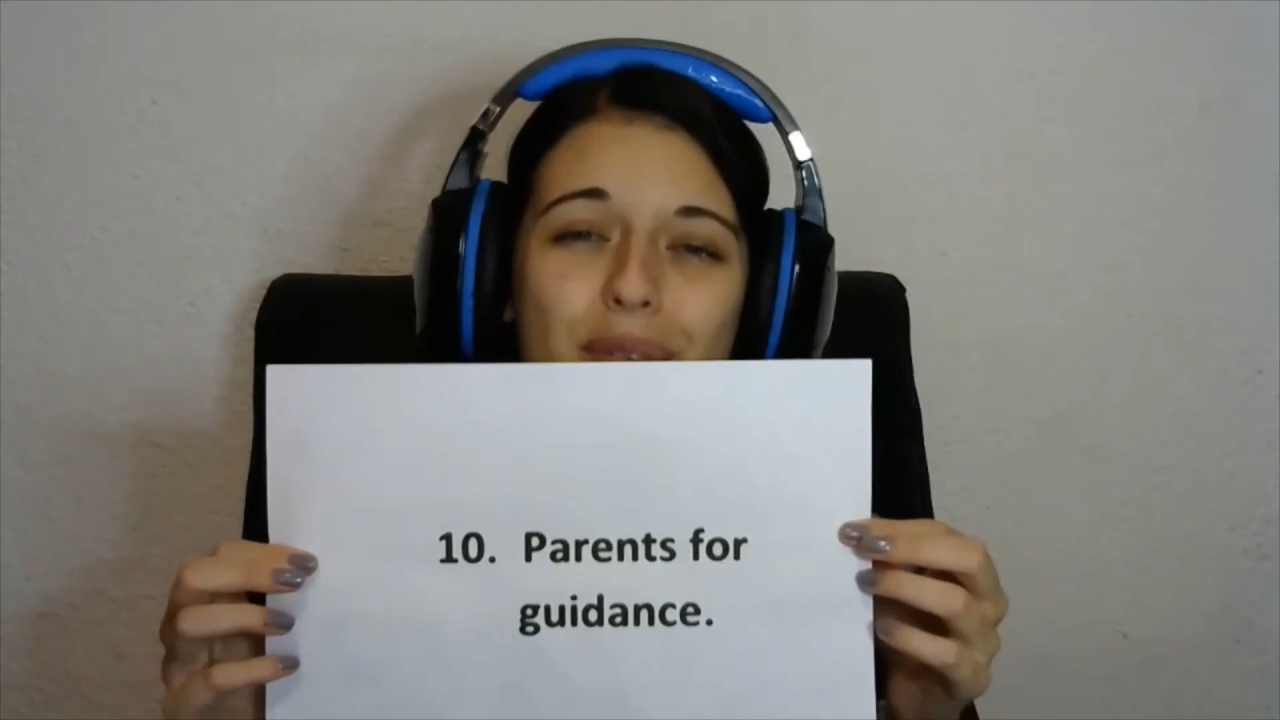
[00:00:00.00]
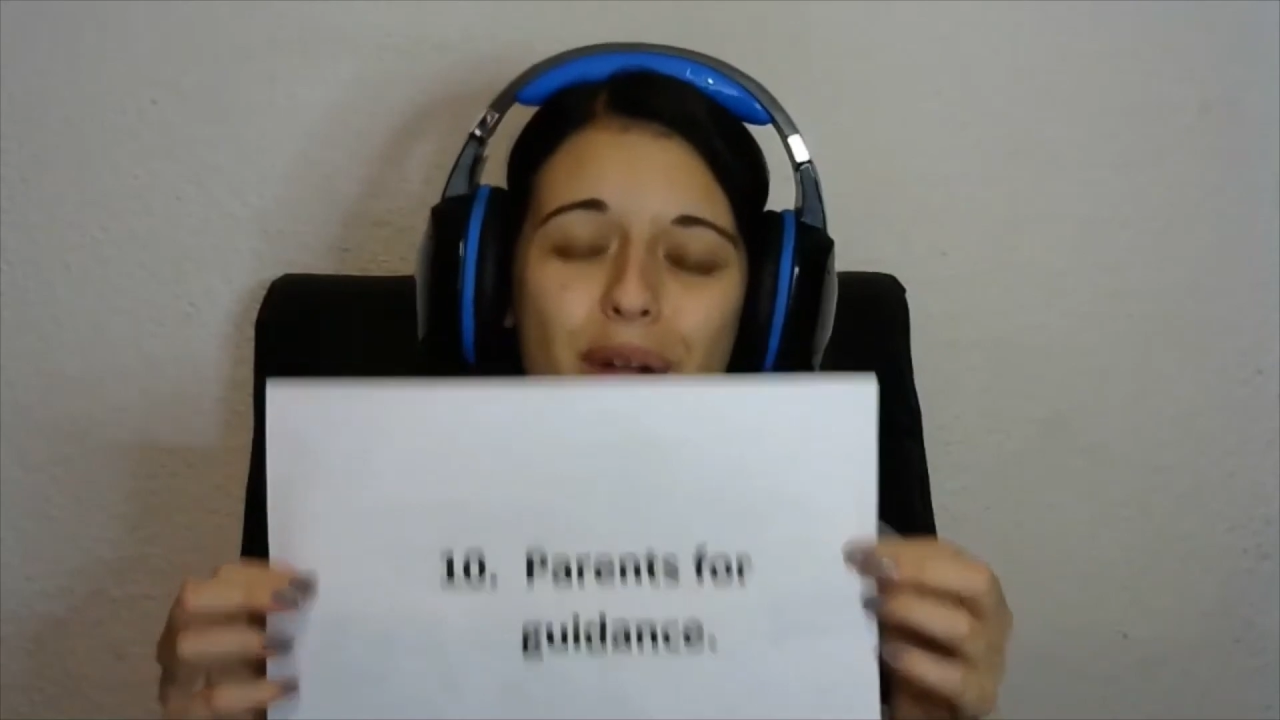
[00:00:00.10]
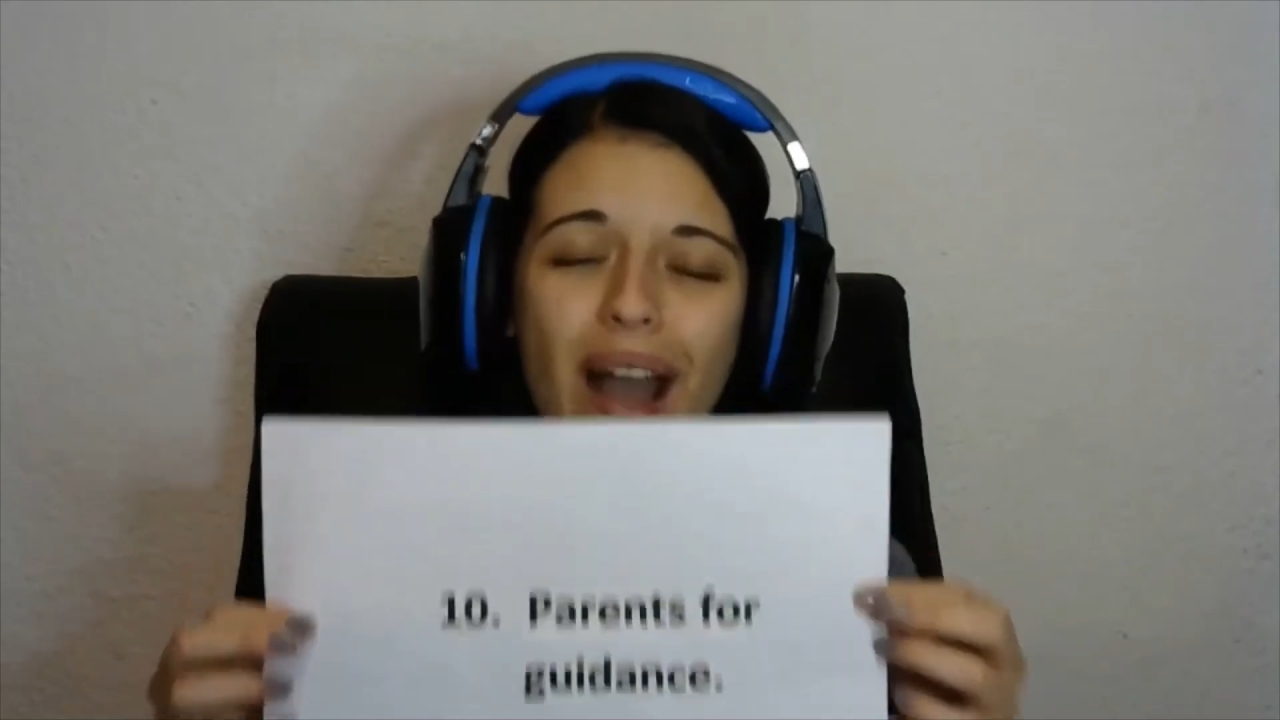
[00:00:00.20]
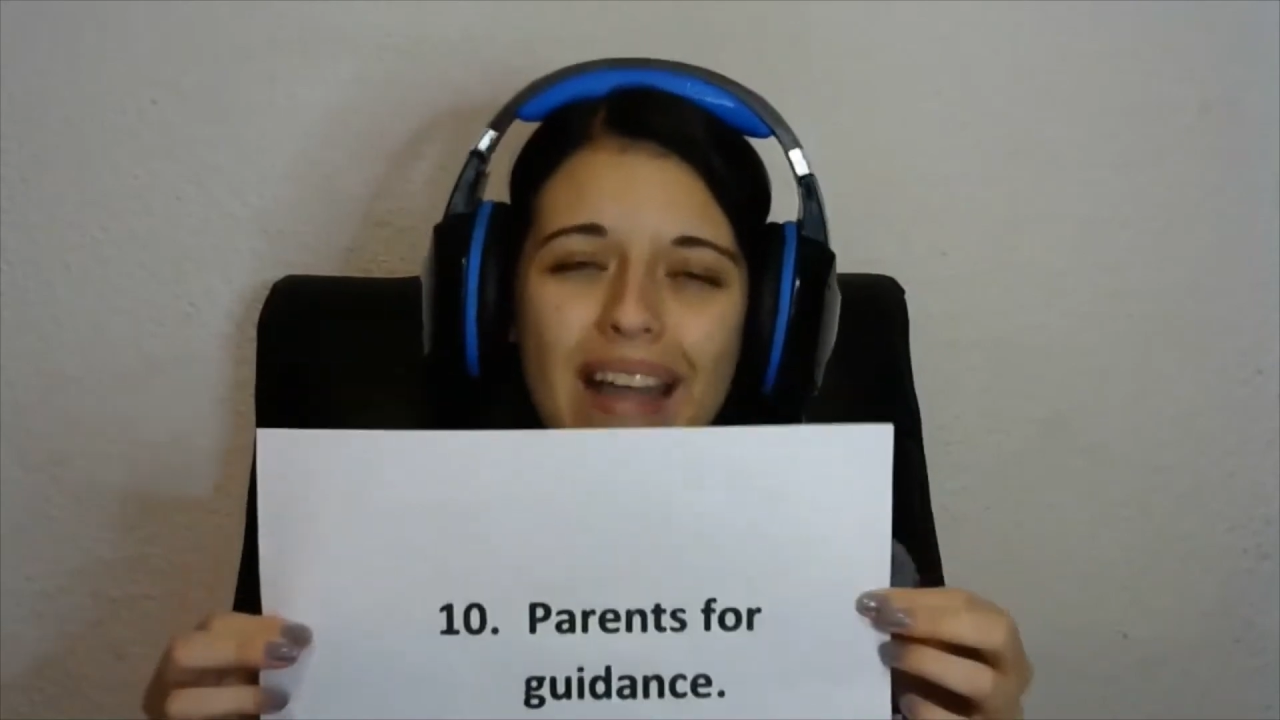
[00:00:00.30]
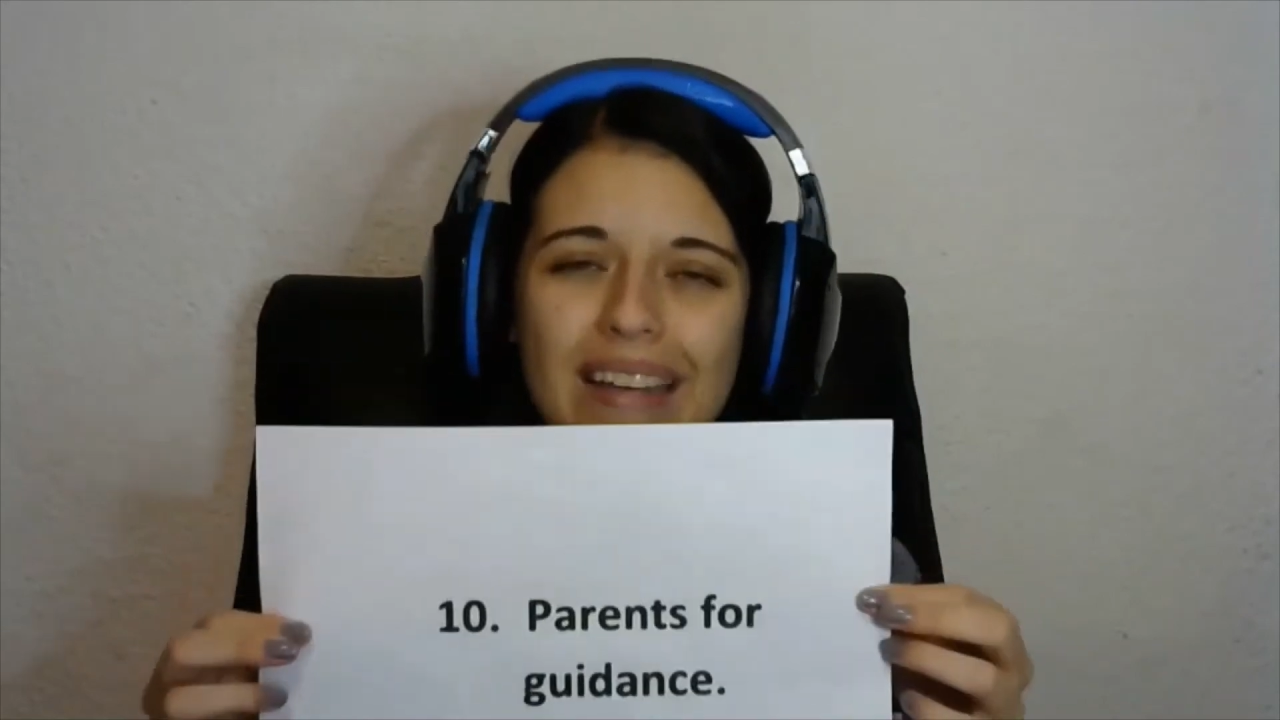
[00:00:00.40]
for
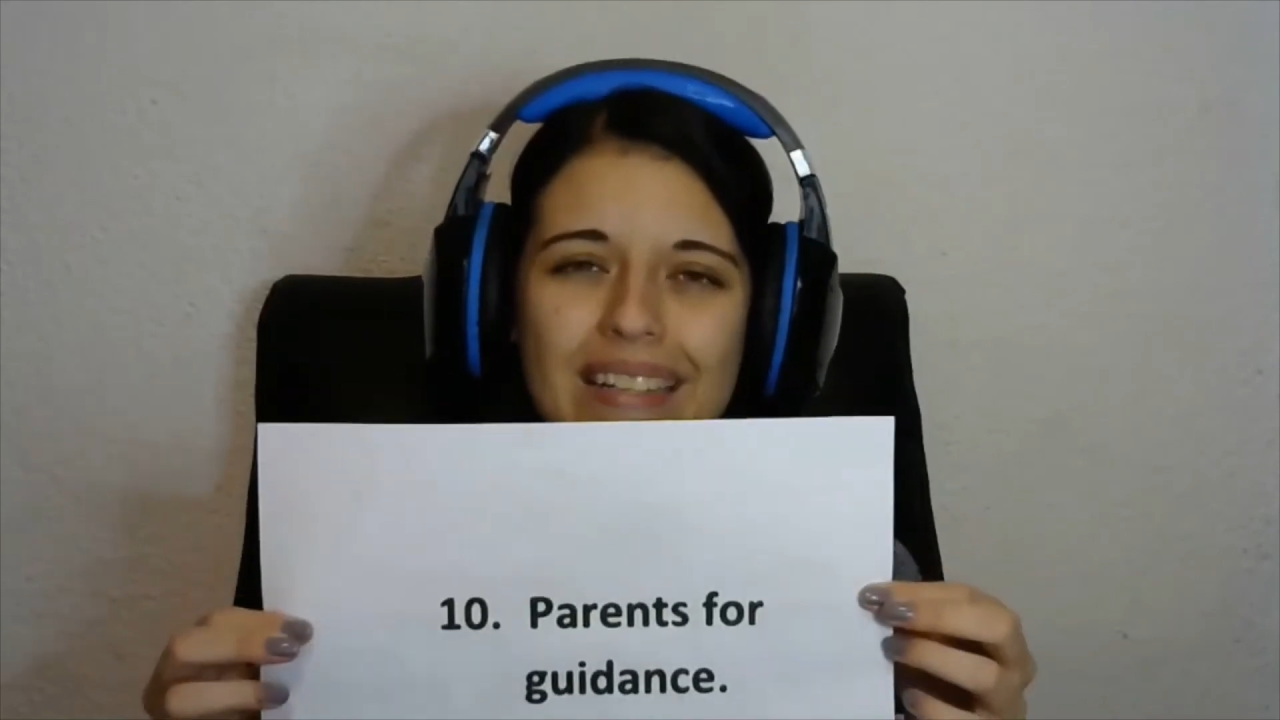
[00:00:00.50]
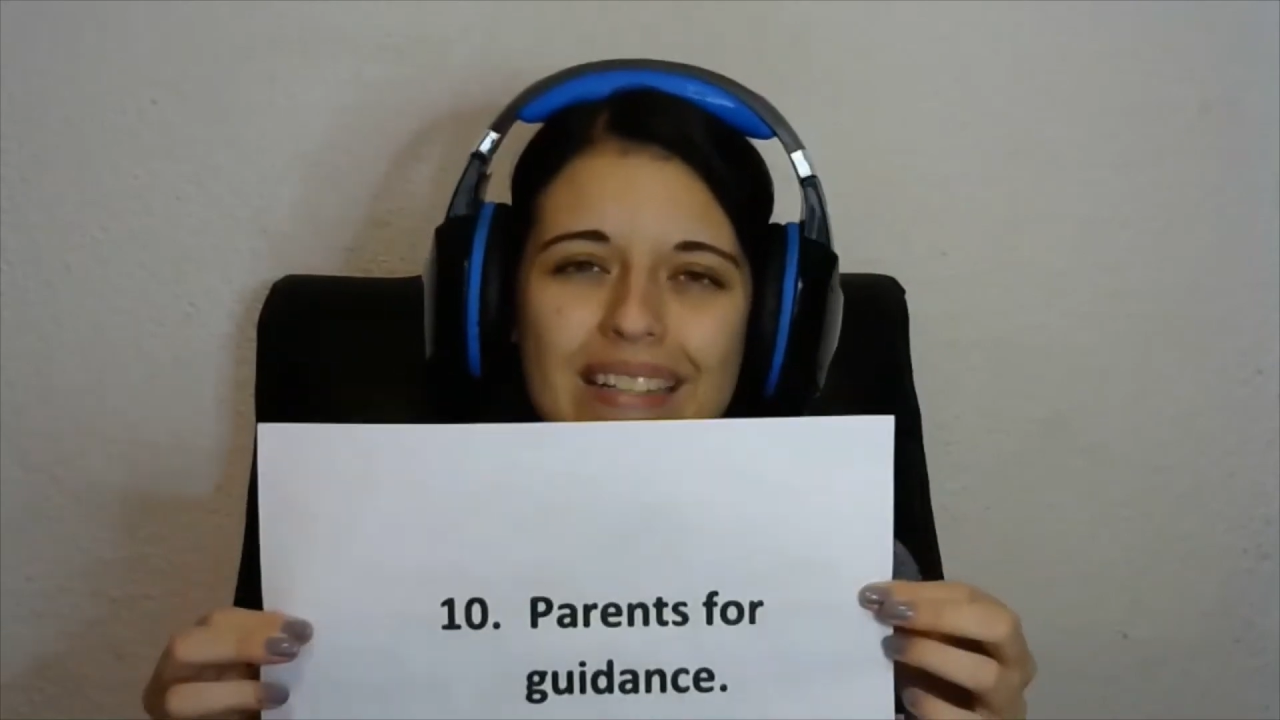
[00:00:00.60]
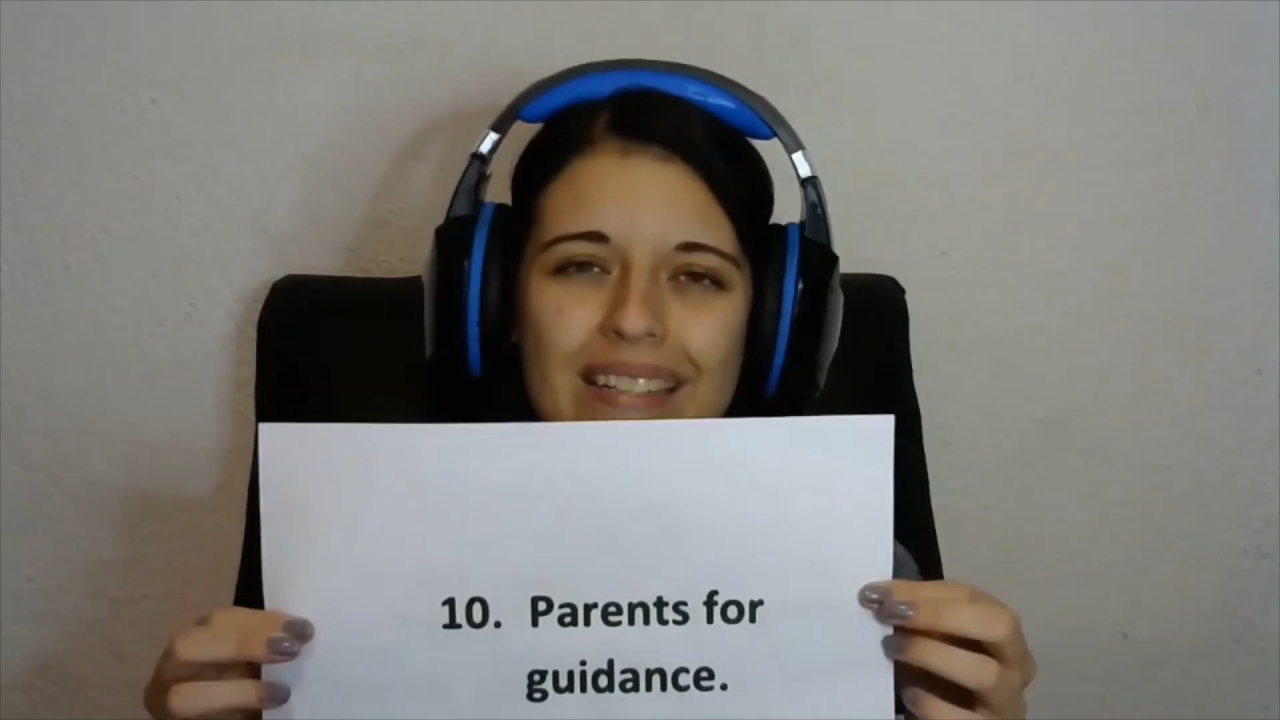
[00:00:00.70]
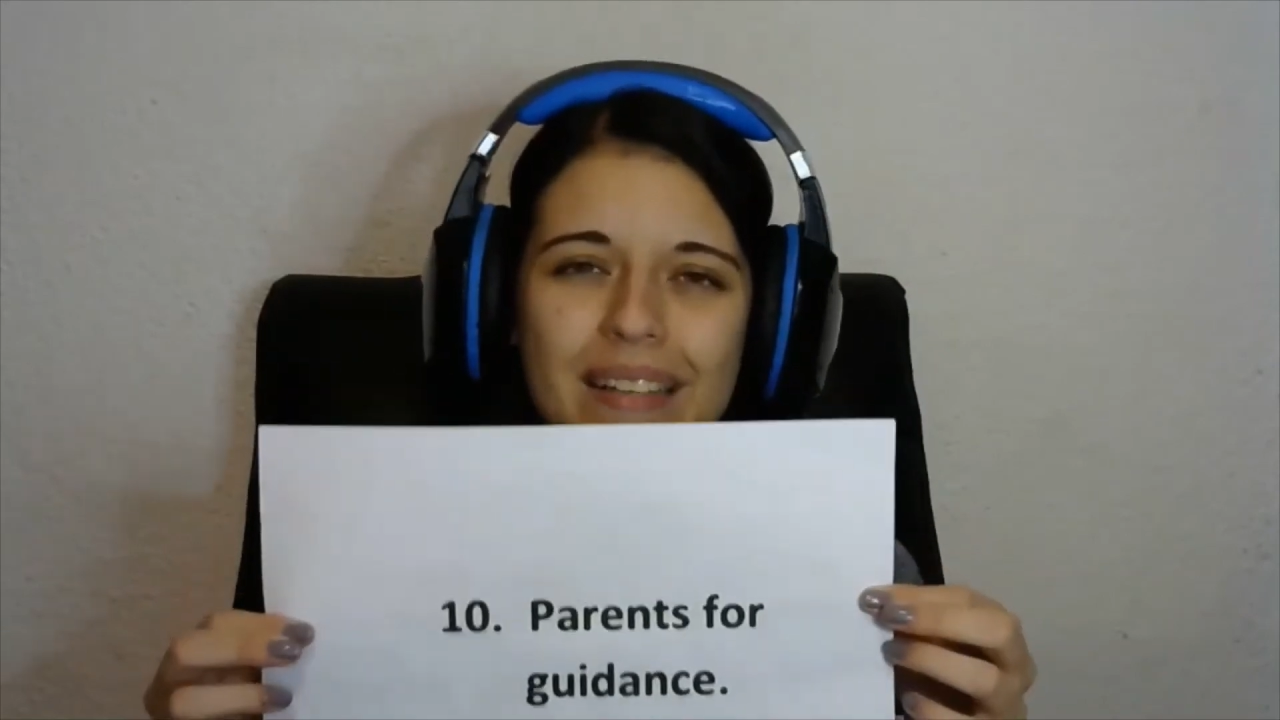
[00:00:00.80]
guidance.